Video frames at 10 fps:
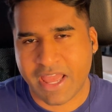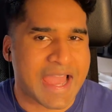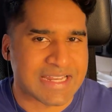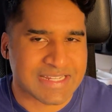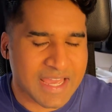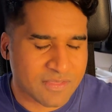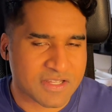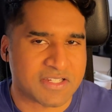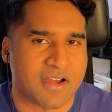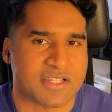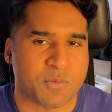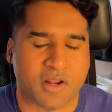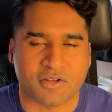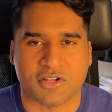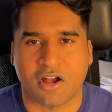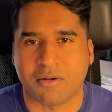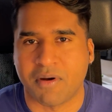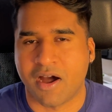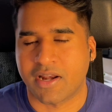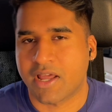And in this content, we're going to talk
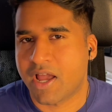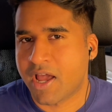about